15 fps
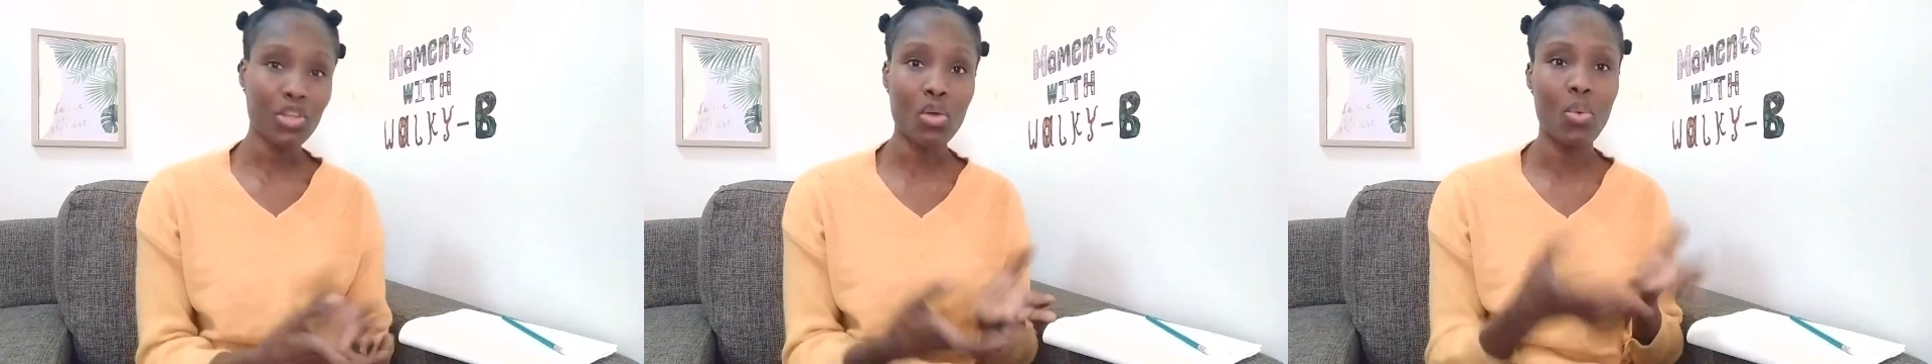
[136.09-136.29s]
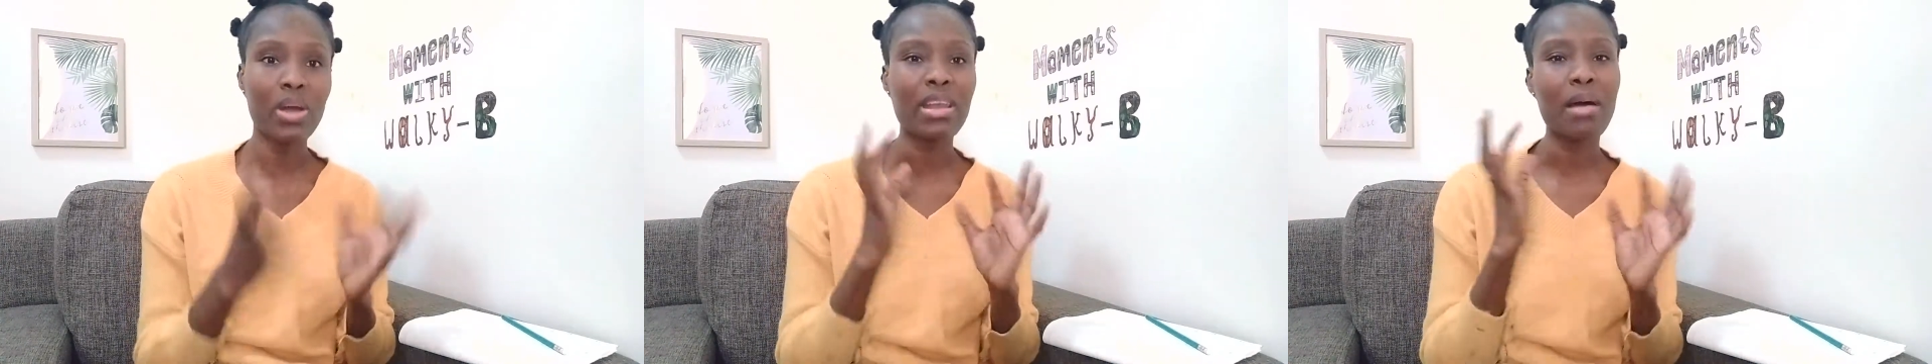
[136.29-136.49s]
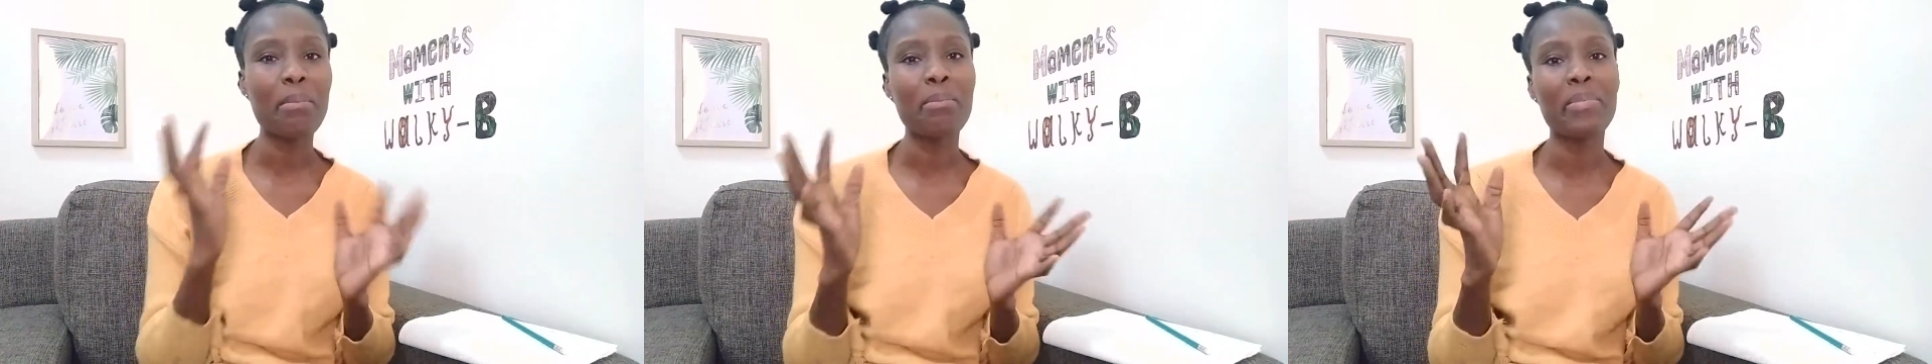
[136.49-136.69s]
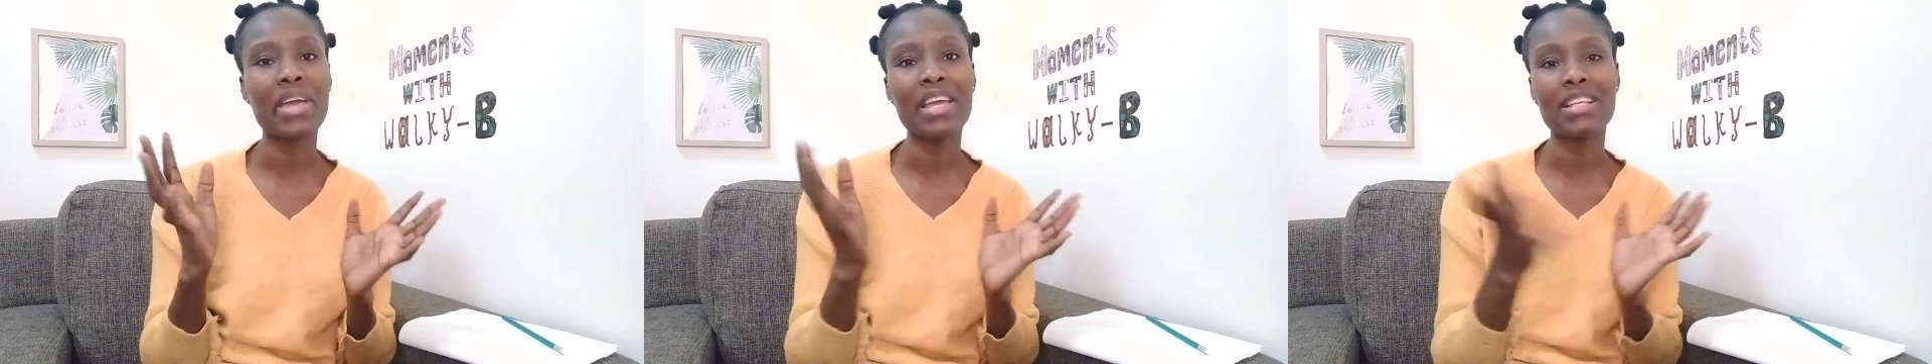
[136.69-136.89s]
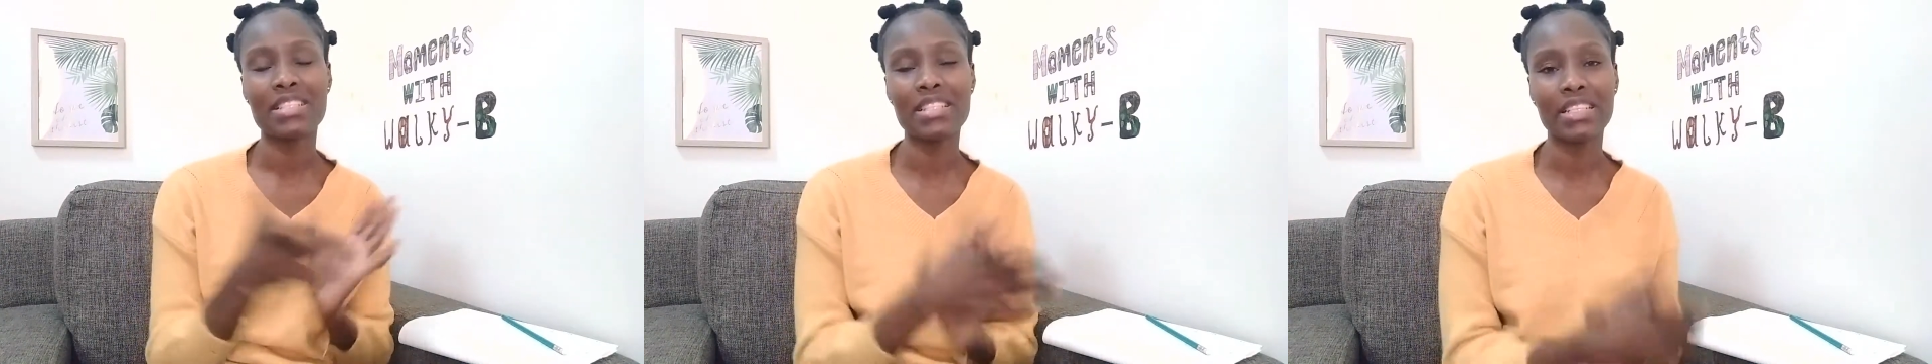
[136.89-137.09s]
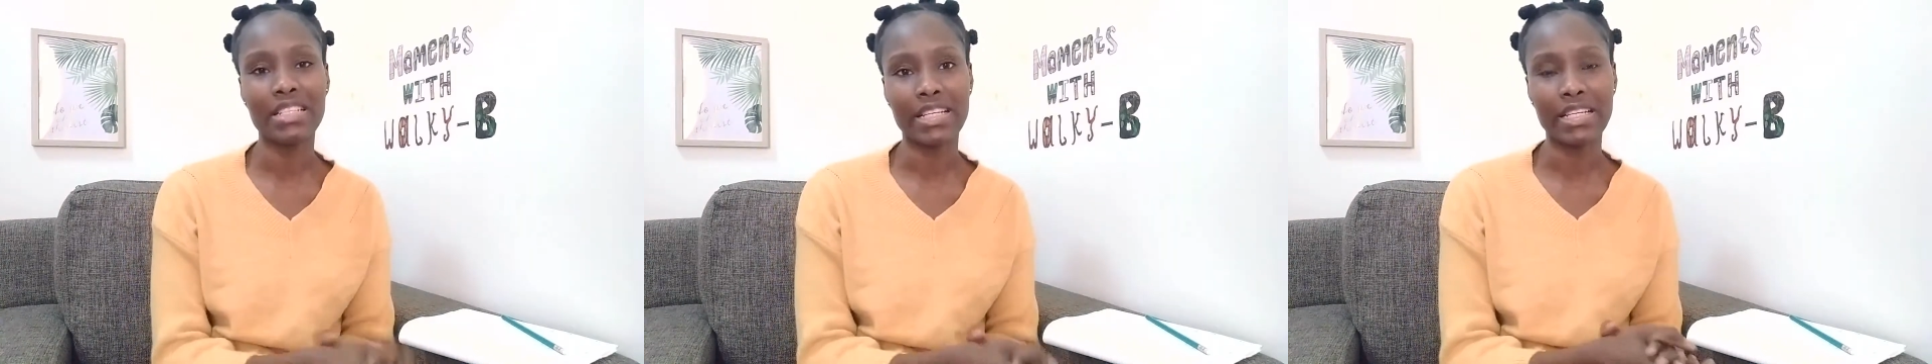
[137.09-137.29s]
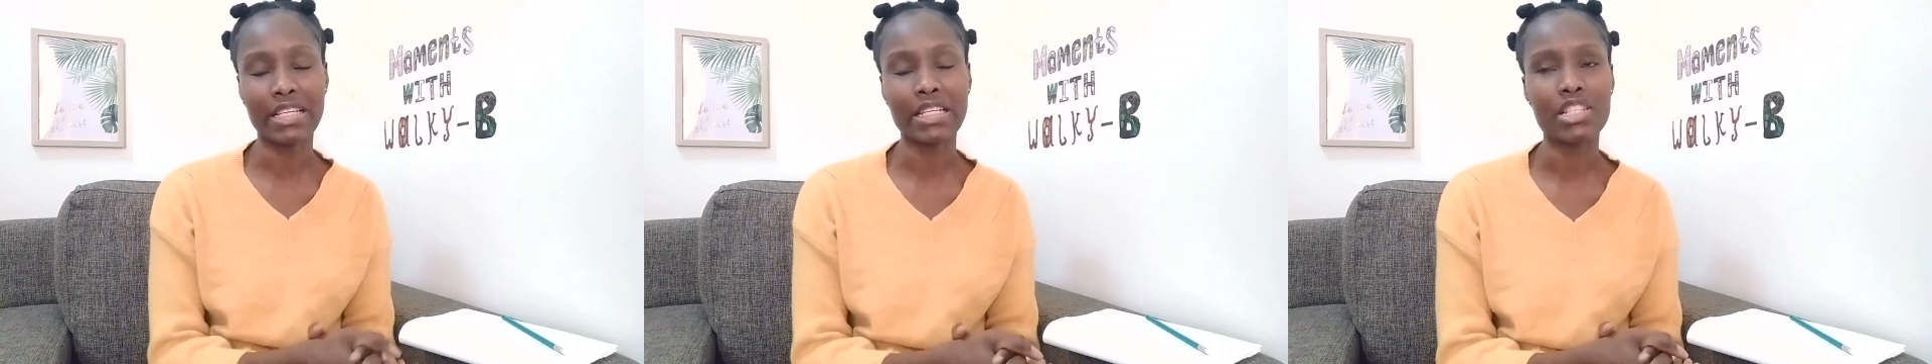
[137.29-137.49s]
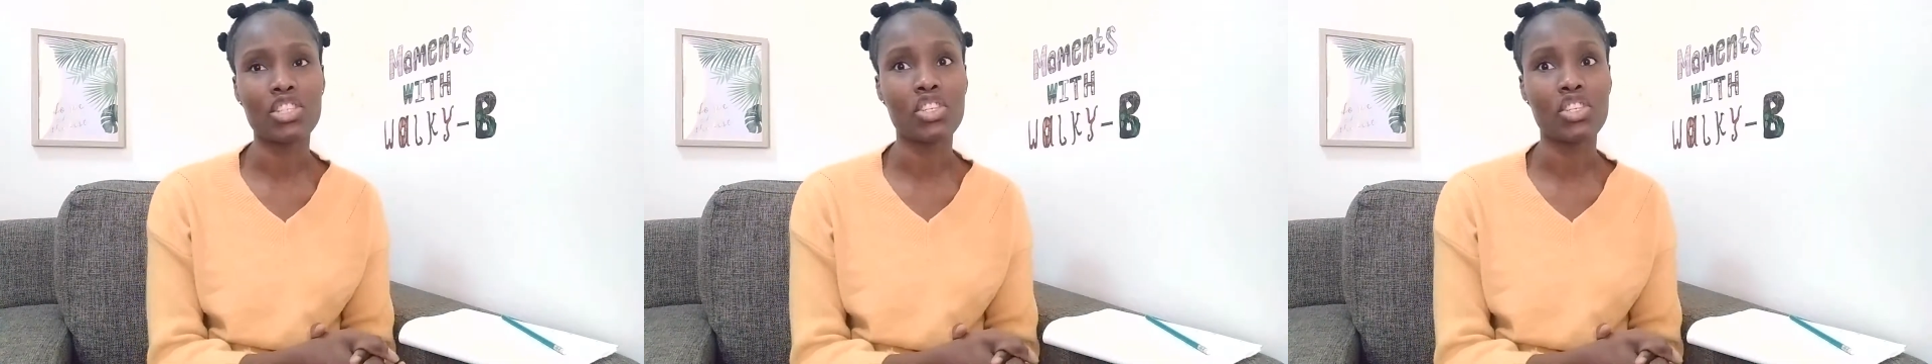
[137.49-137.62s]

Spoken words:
one amazing lady.